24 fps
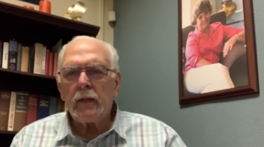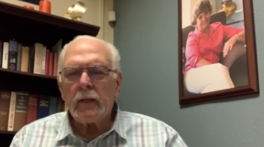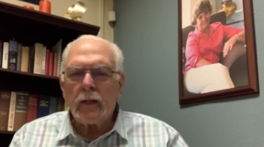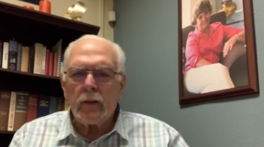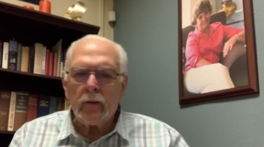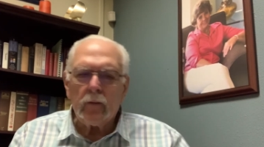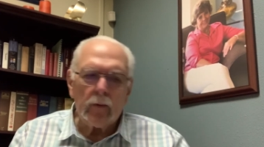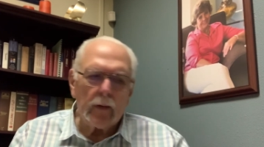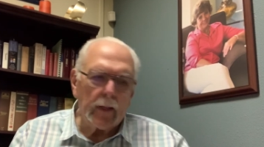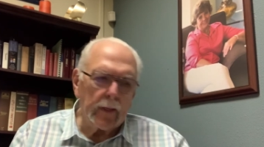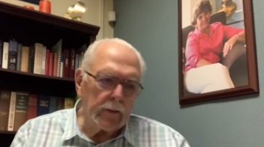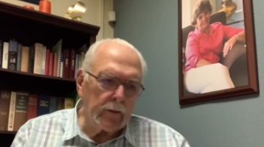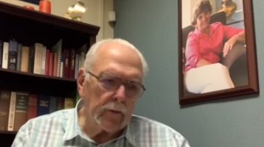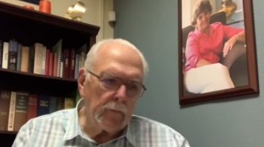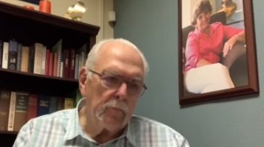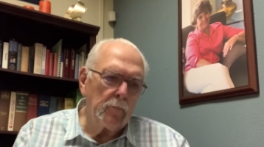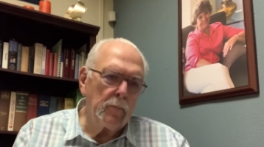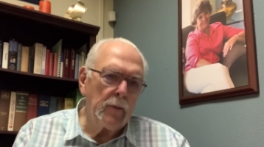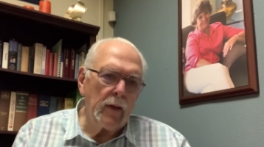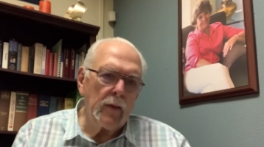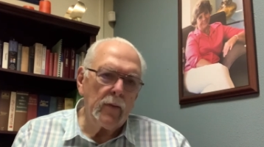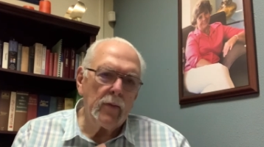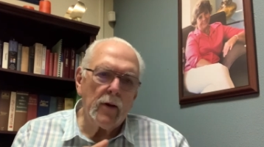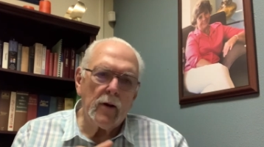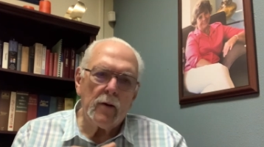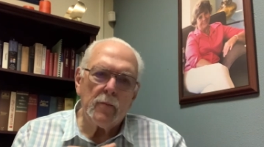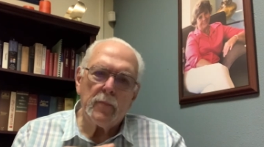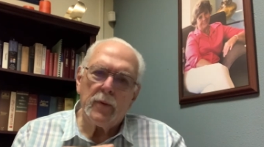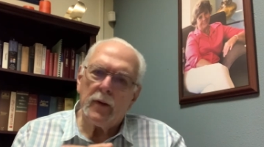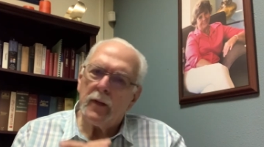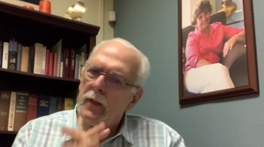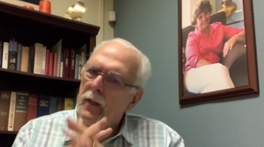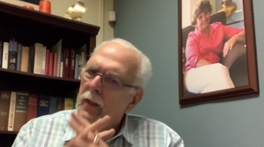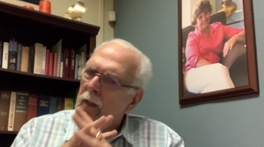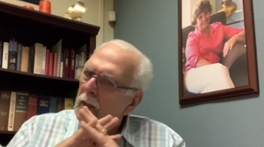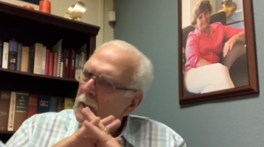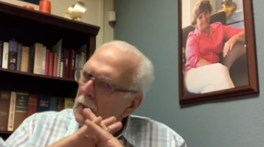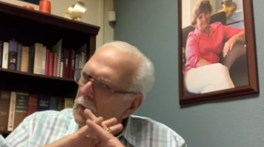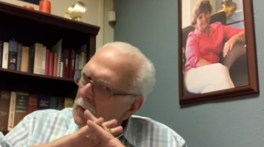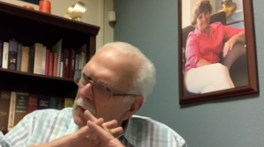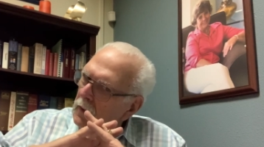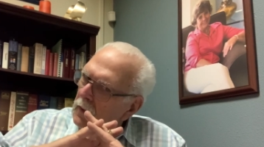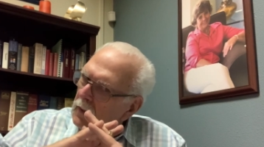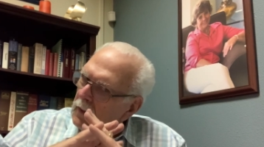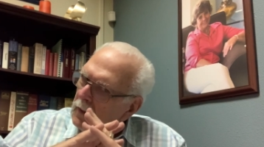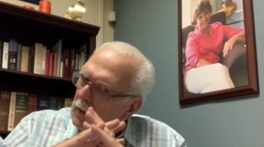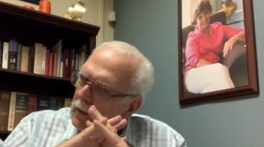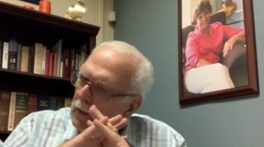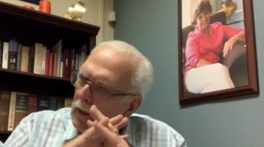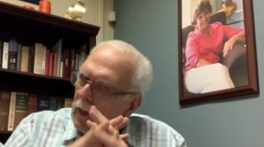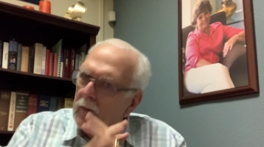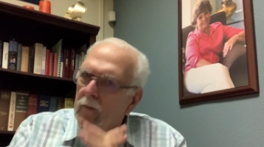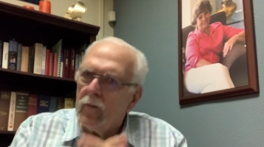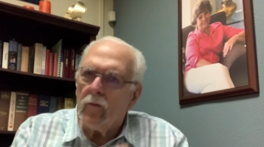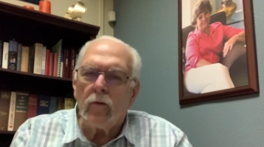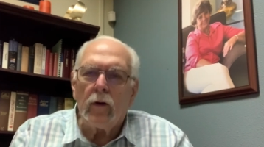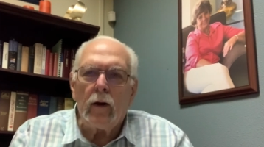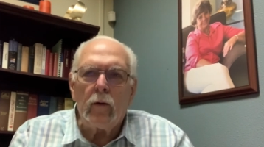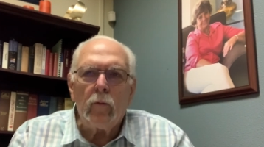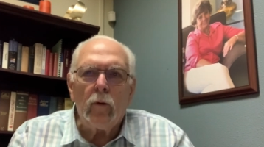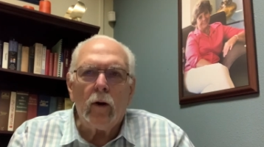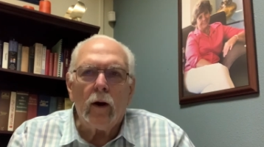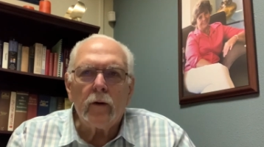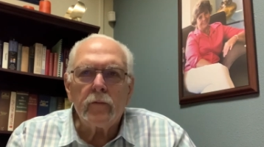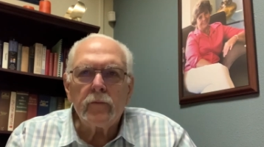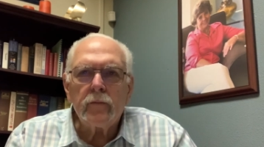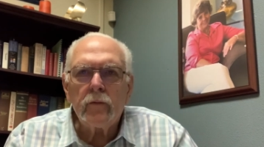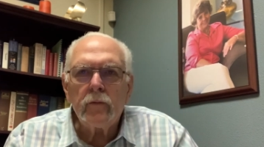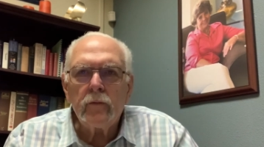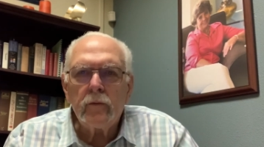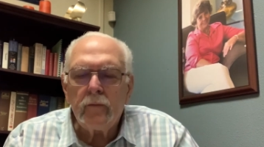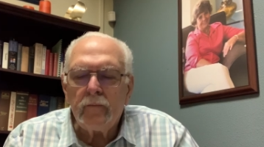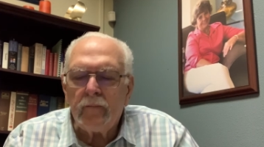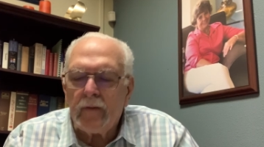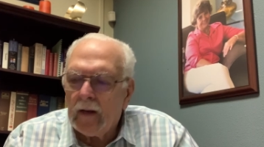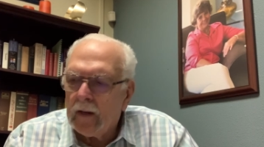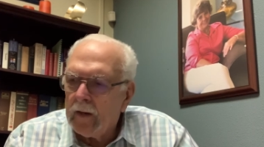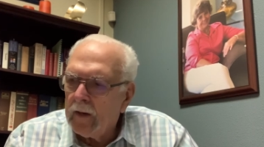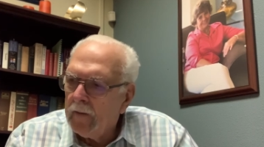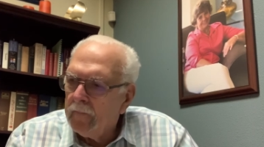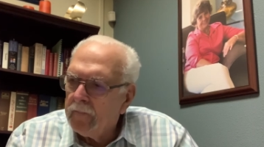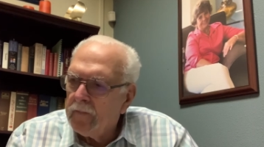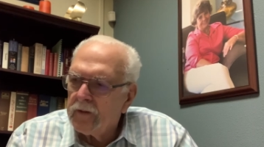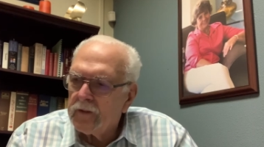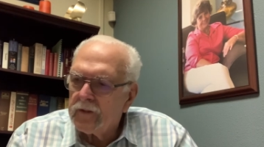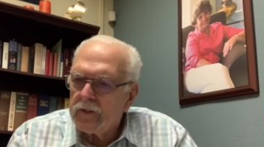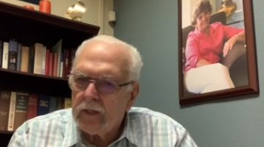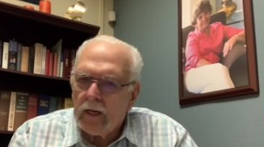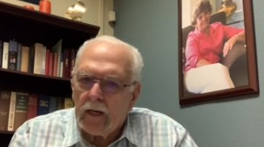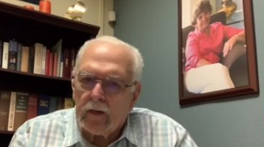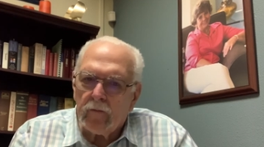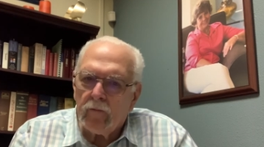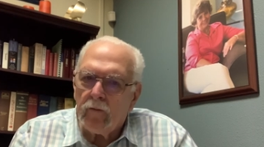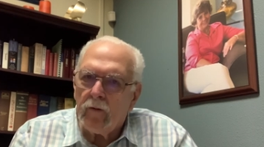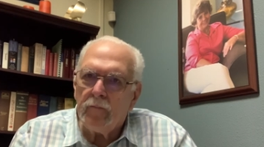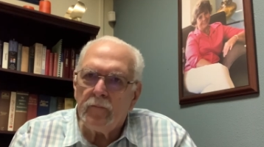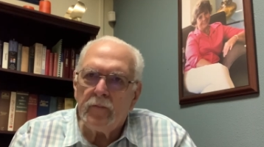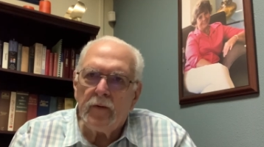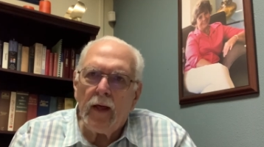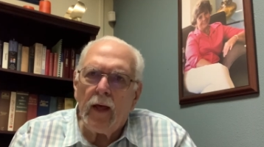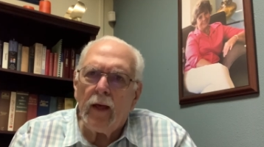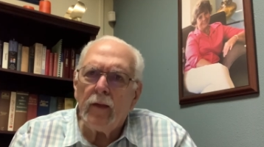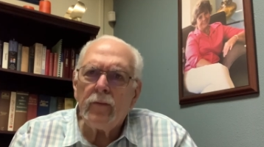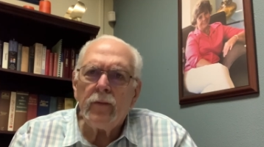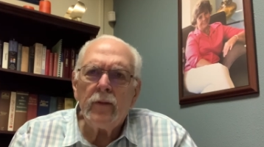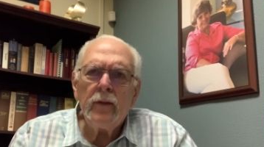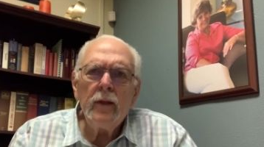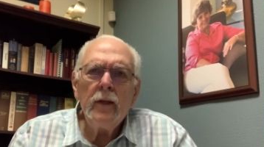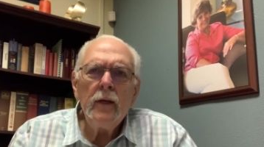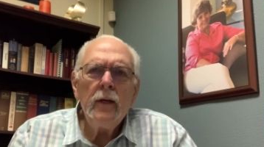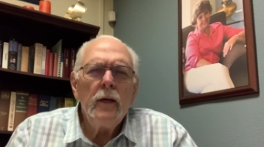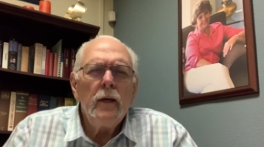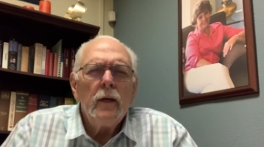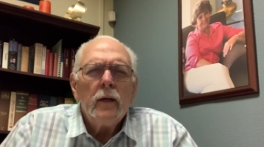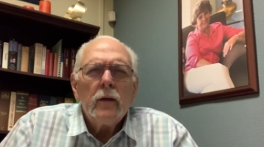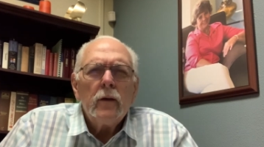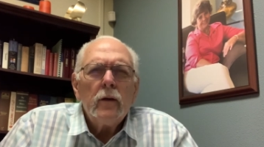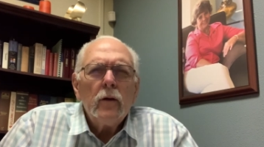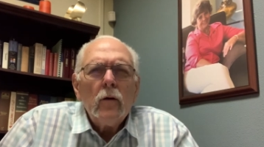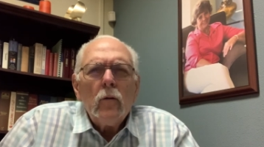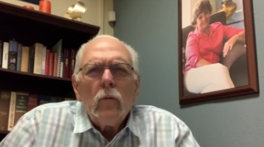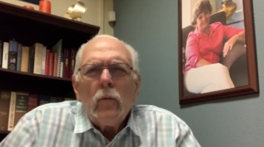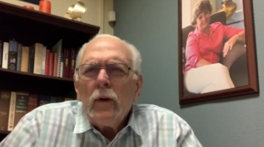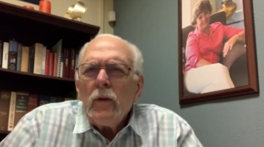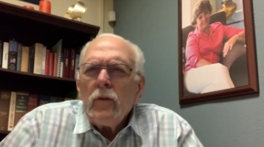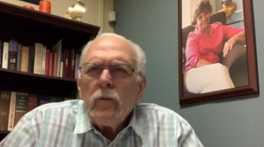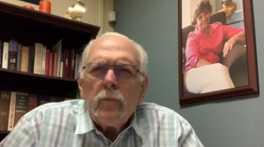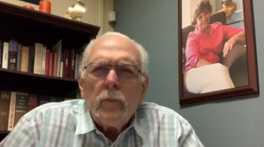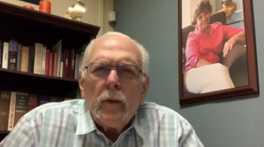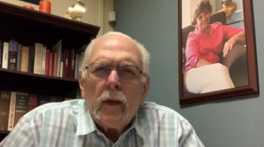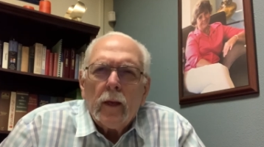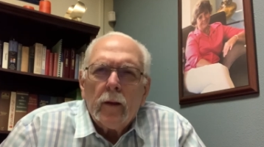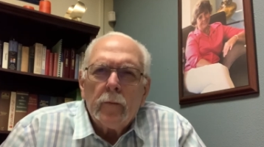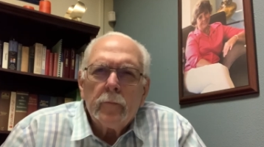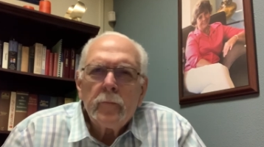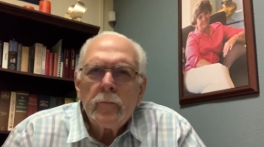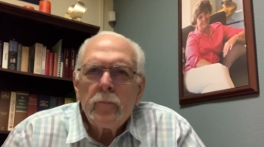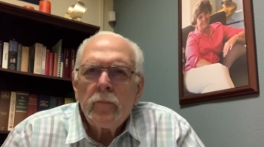I don't like to be there, but yea, though I walk through the valley of the shadow of death, you're with me.